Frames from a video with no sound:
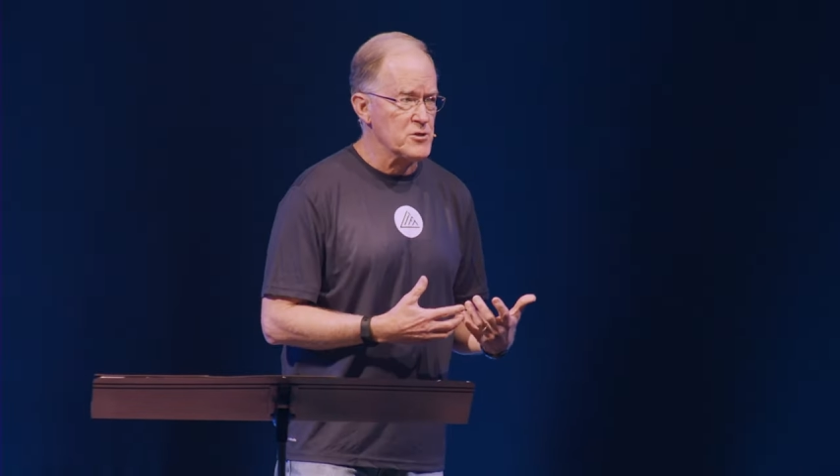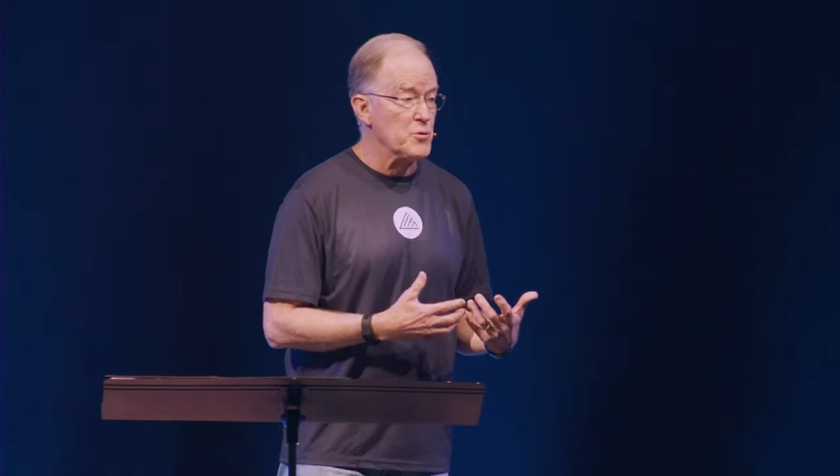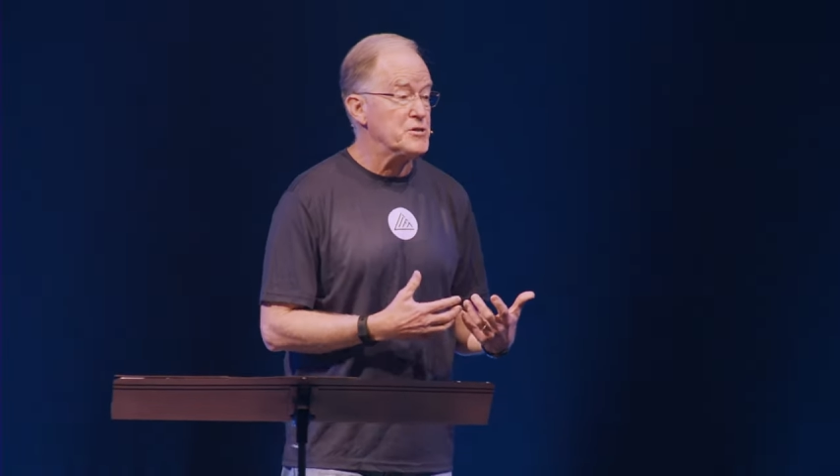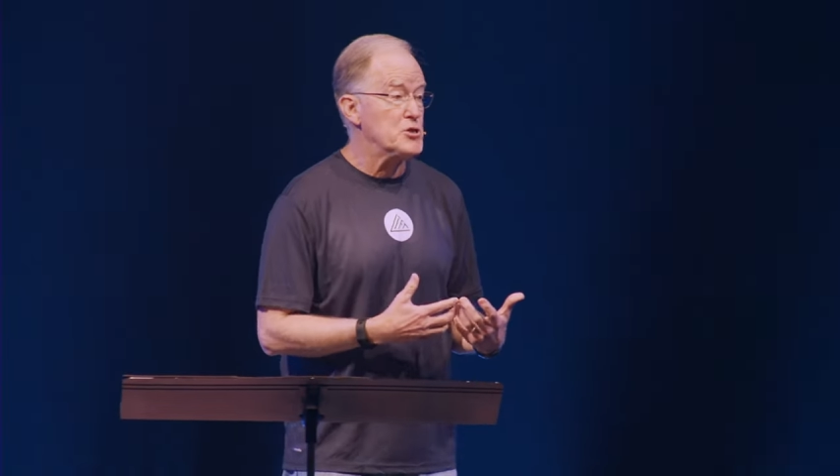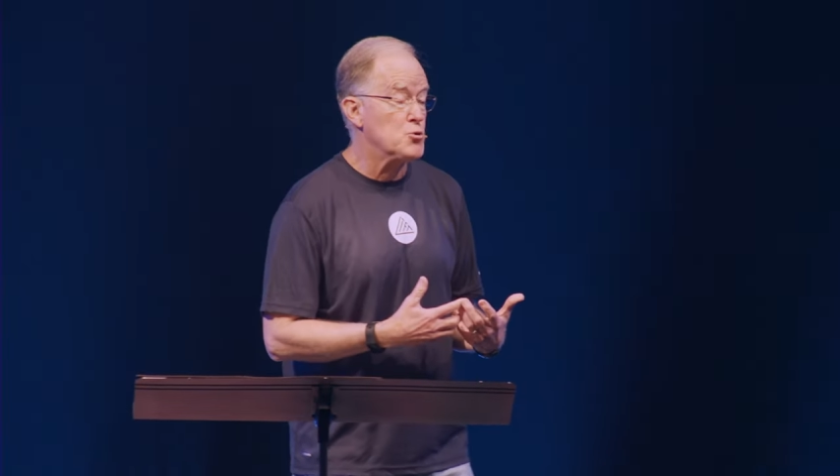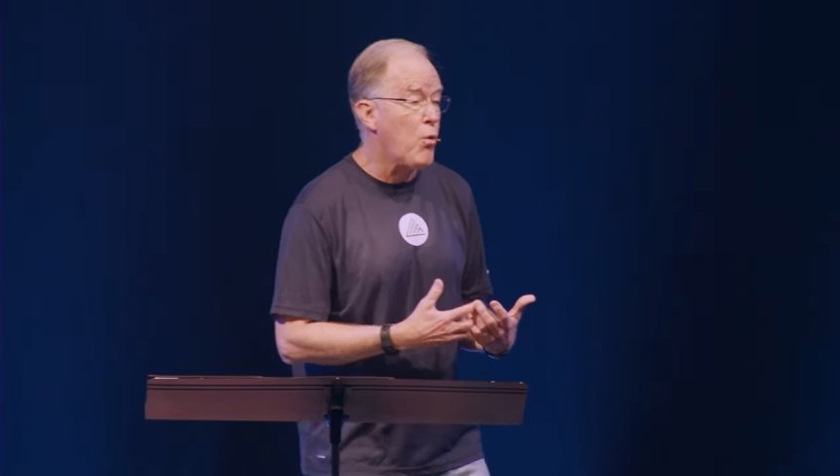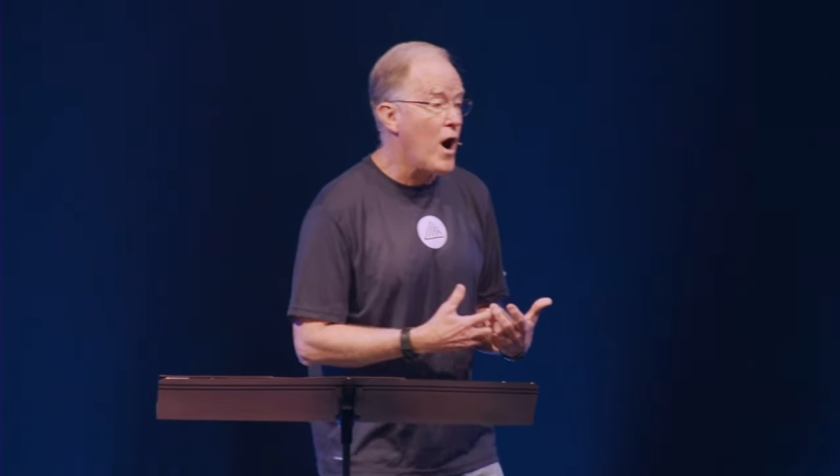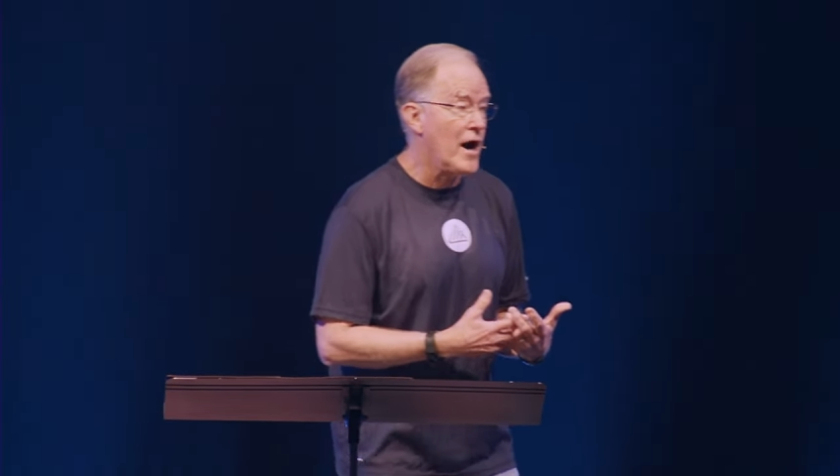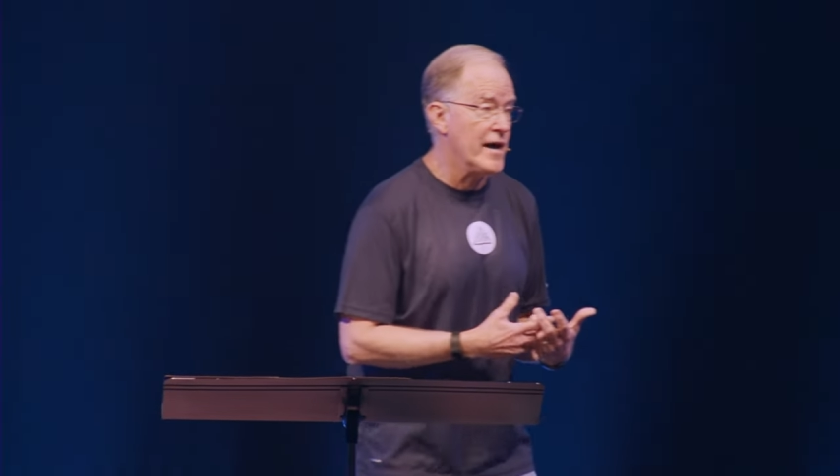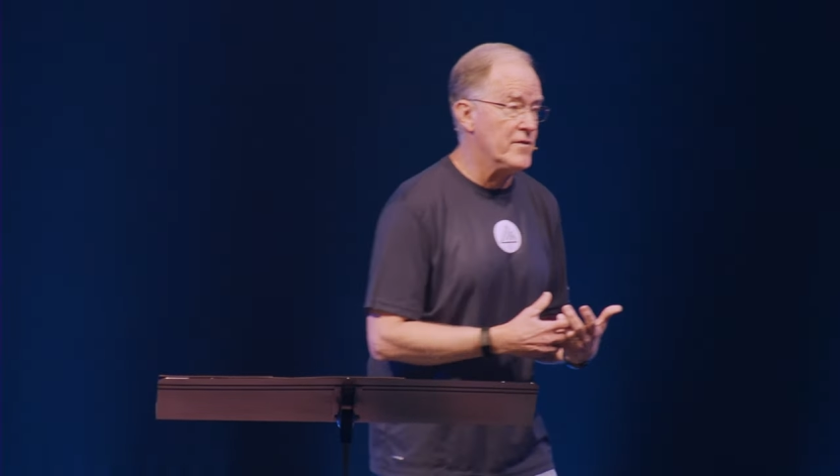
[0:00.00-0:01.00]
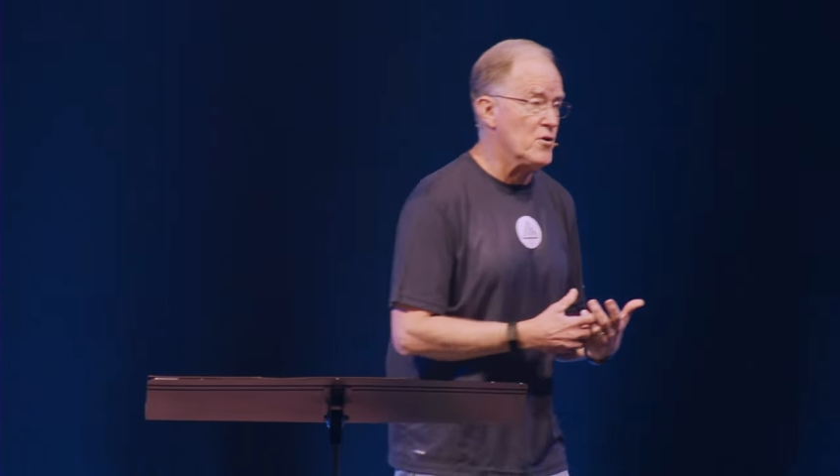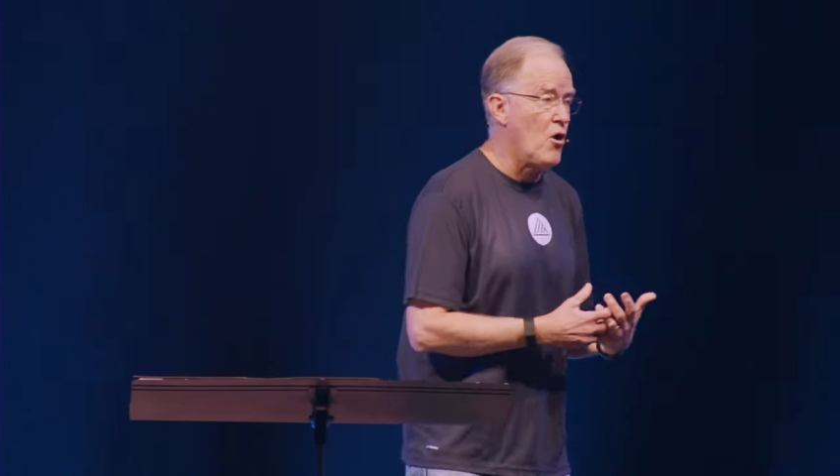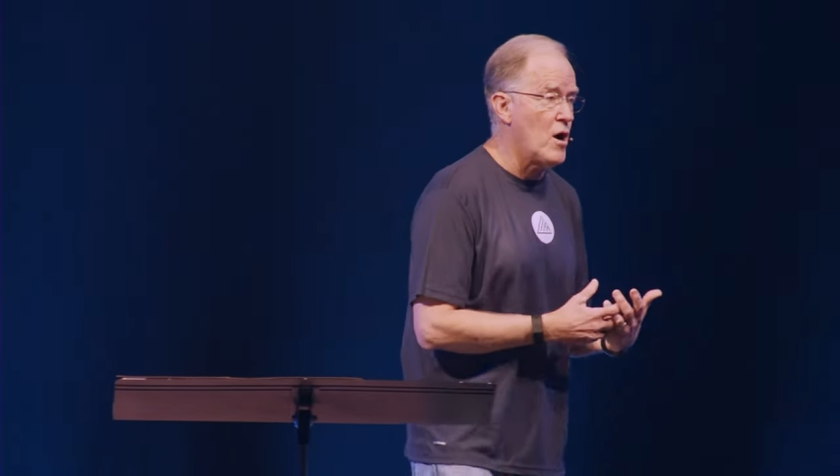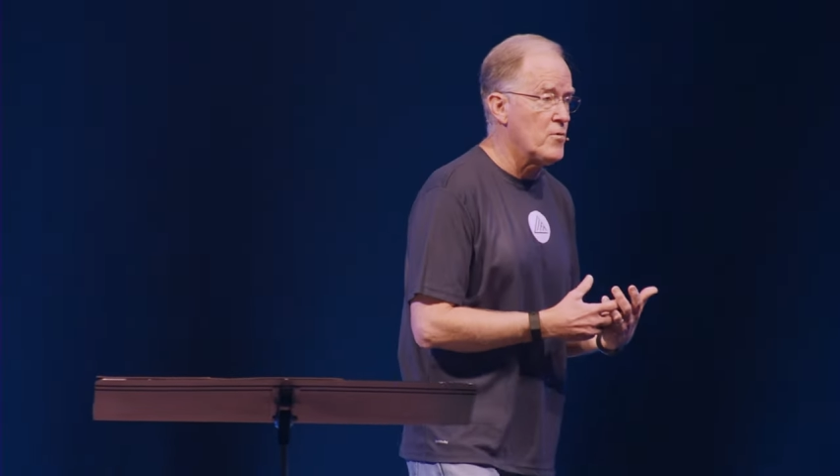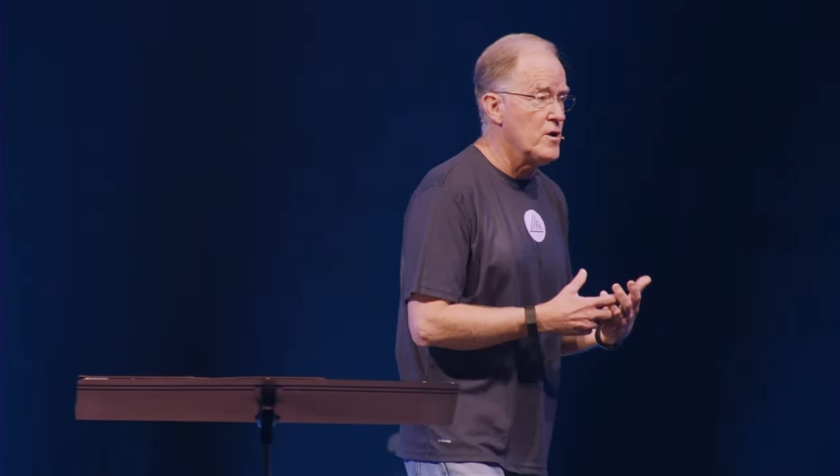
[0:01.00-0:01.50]
which is why at the
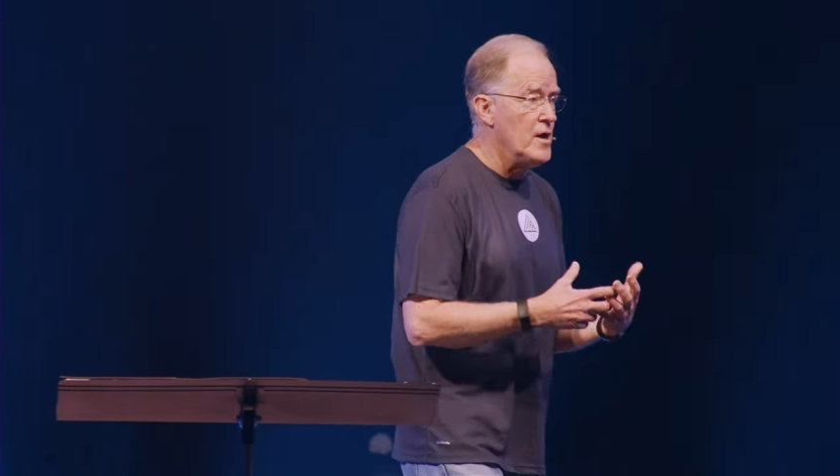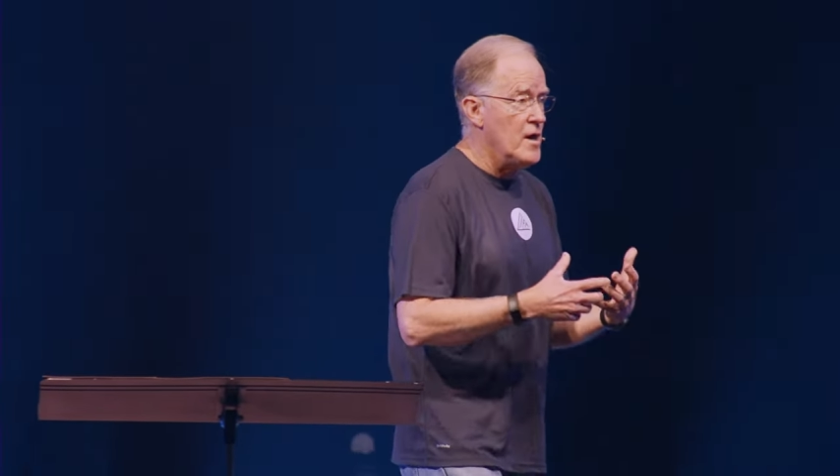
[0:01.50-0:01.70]
harbor,